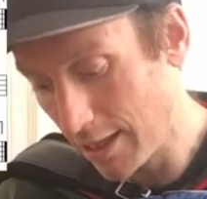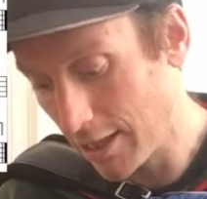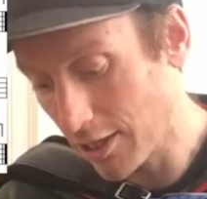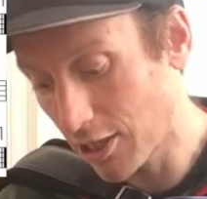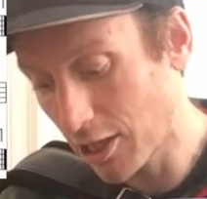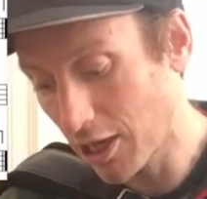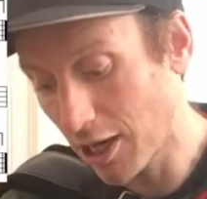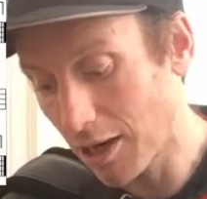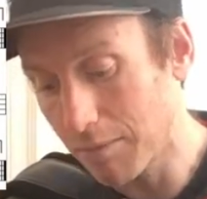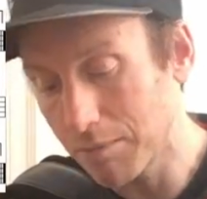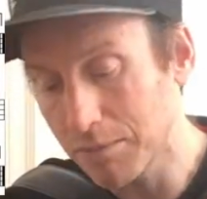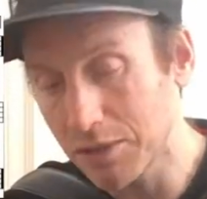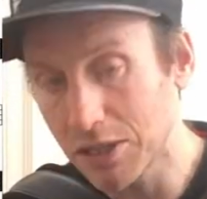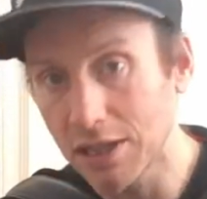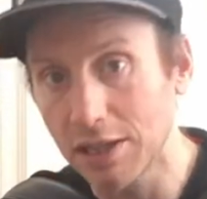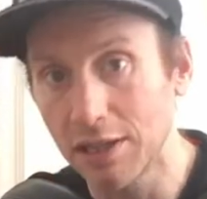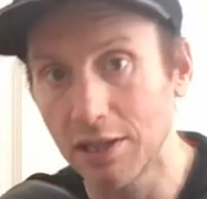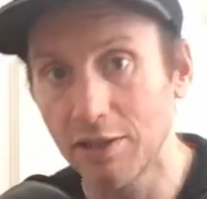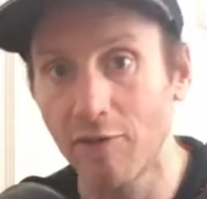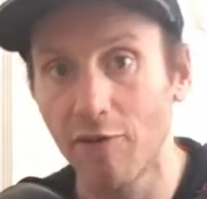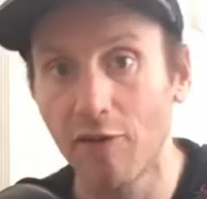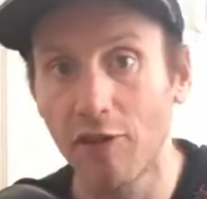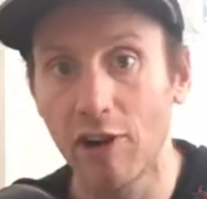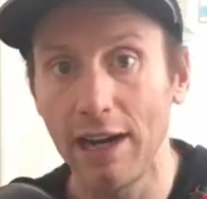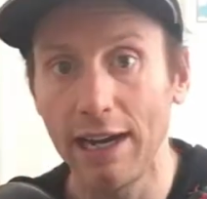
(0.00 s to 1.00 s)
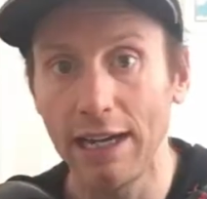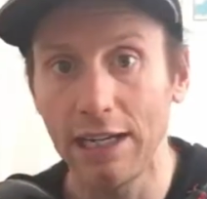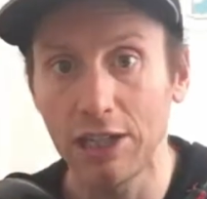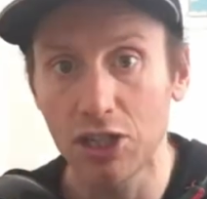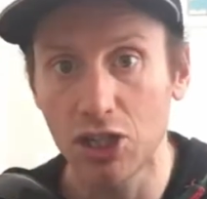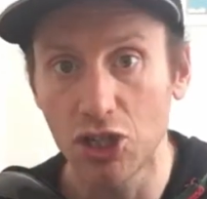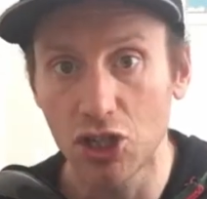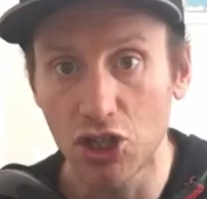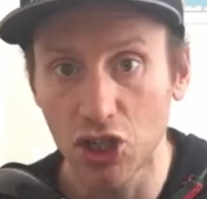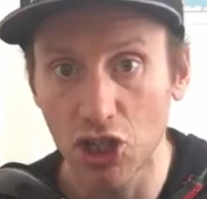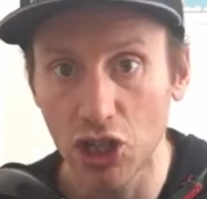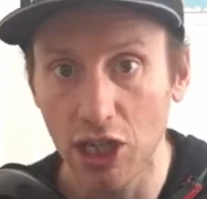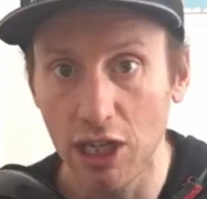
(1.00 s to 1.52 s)
Here comes the phrase
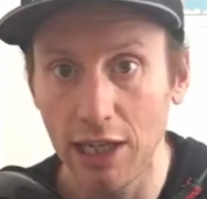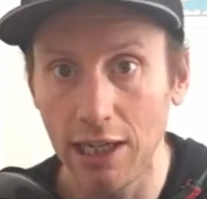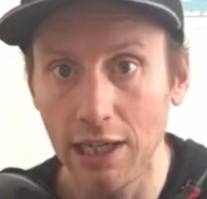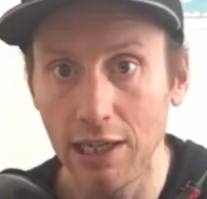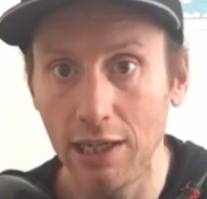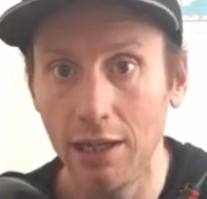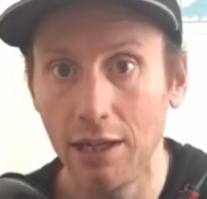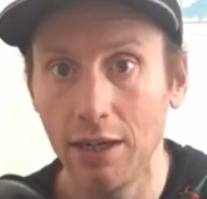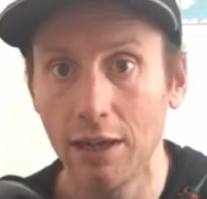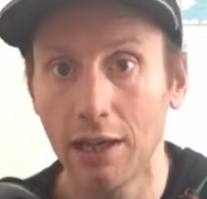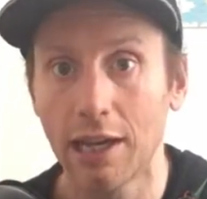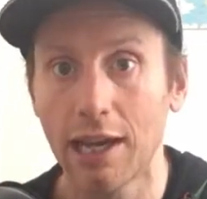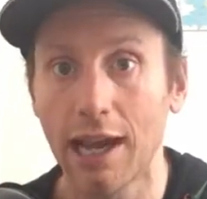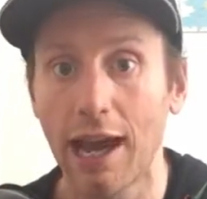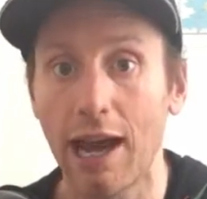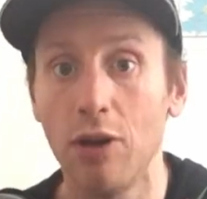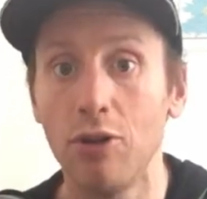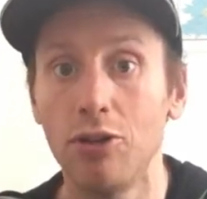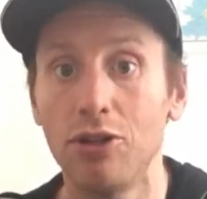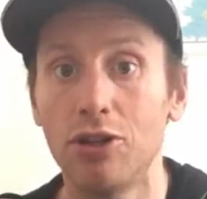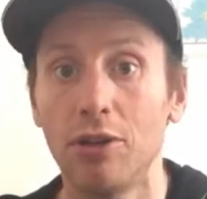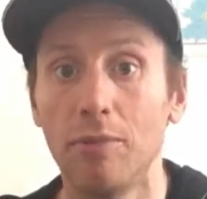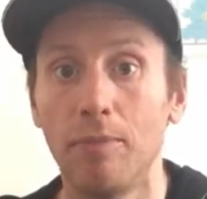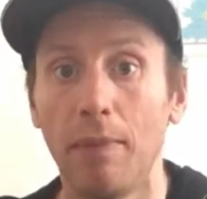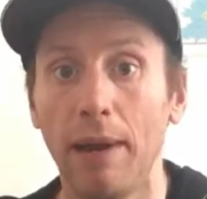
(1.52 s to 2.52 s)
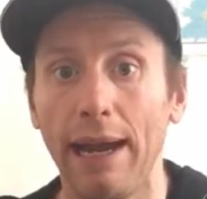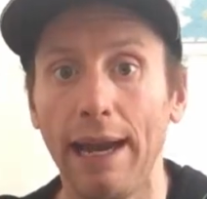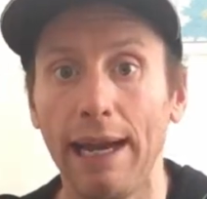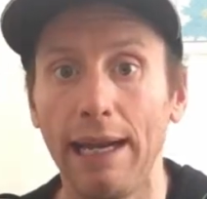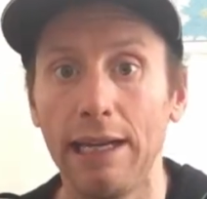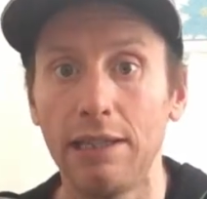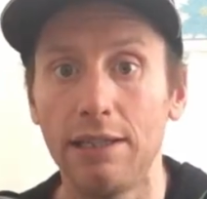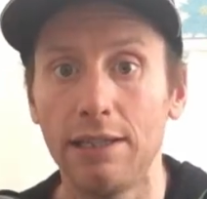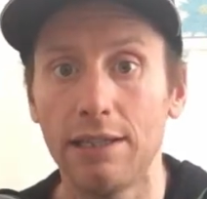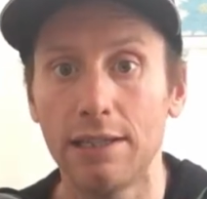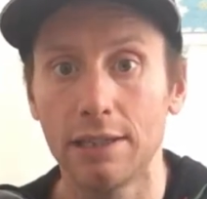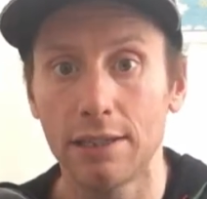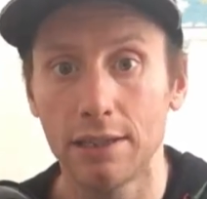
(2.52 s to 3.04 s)
G, counter
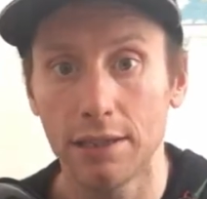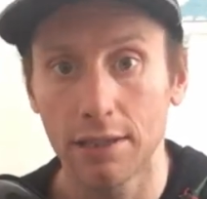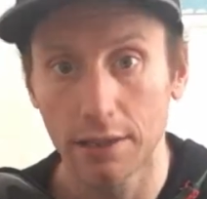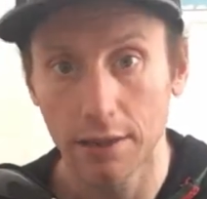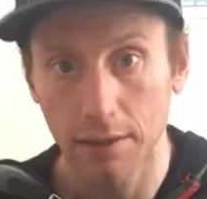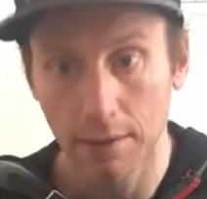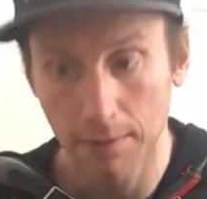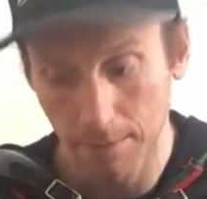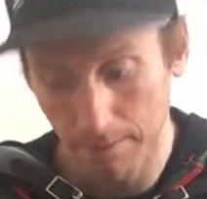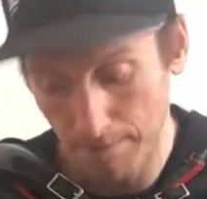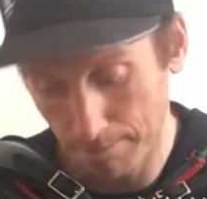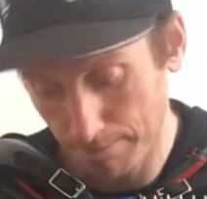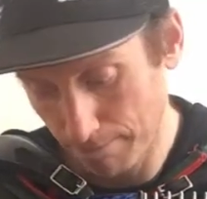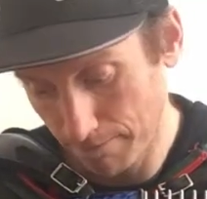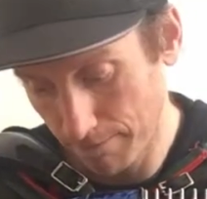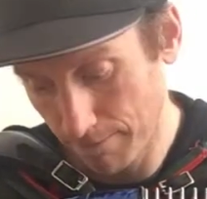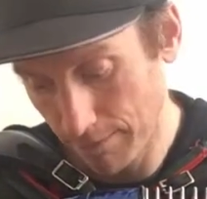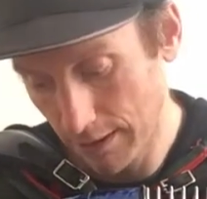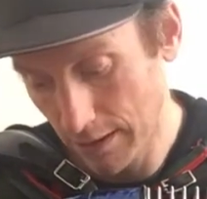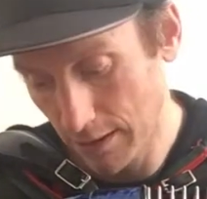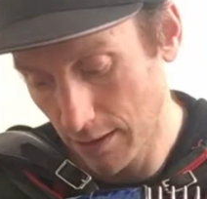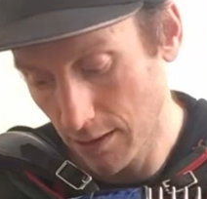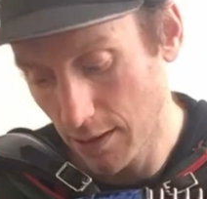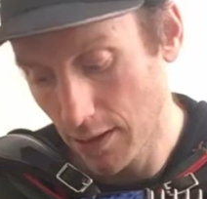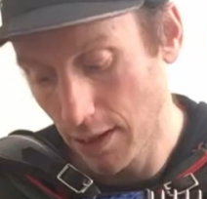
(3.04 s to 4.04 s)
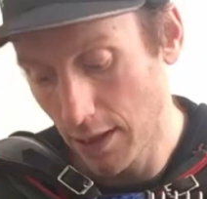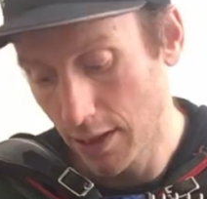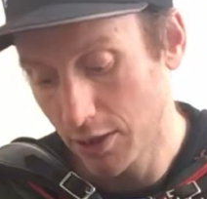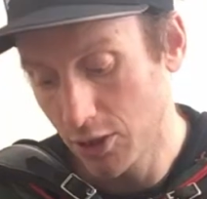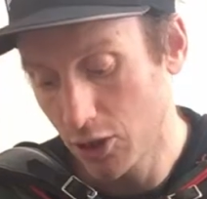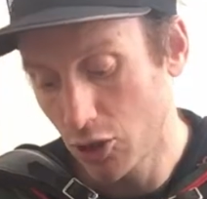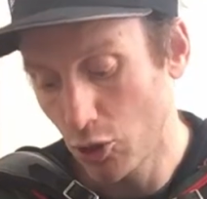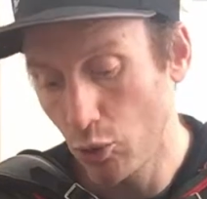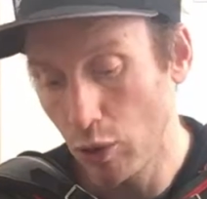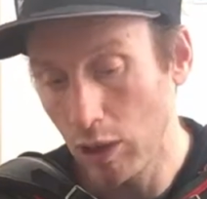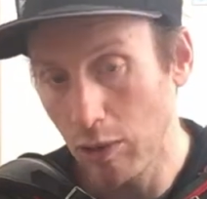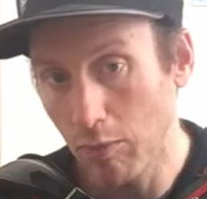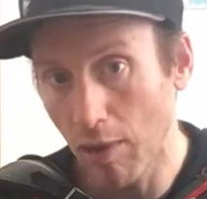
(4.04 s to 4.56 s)
bass,
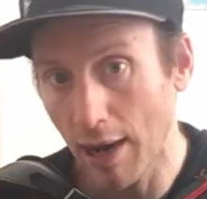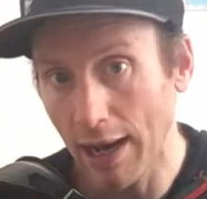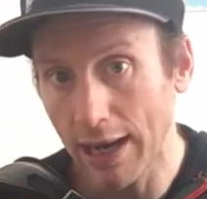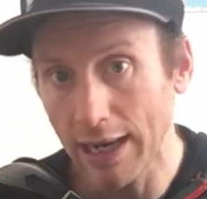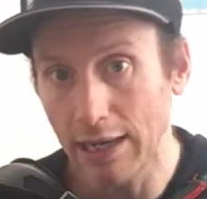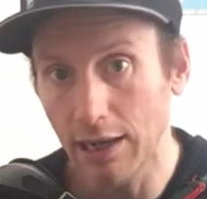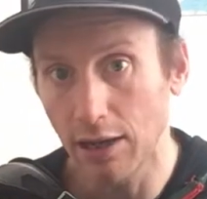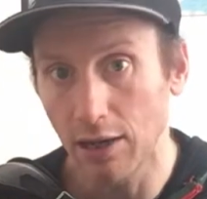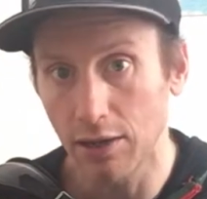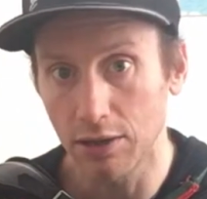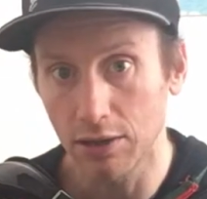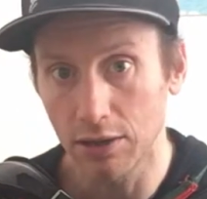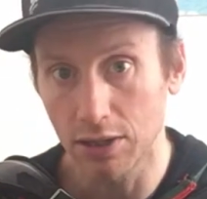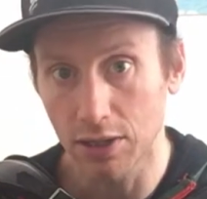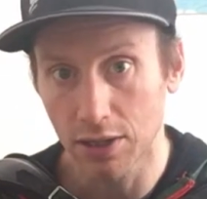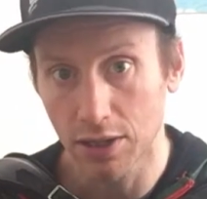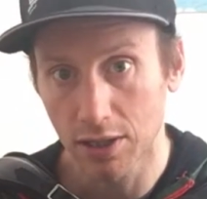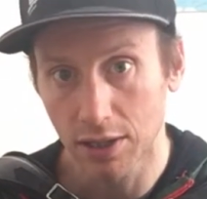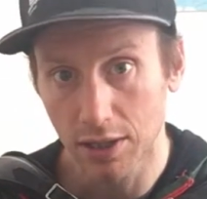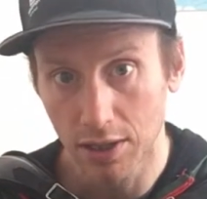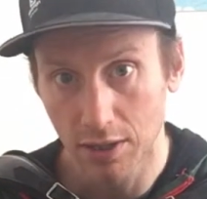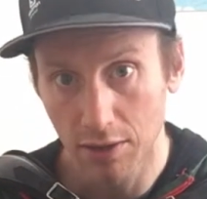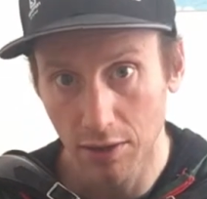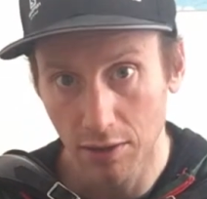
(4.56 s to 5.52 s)
2 E minors.